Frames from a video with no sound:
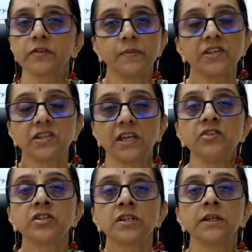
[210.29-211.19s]
change,
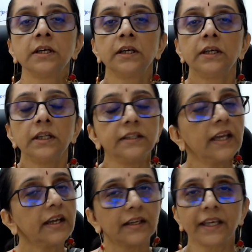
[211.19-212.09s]
they are
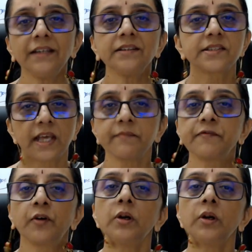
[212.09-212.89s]
again the same for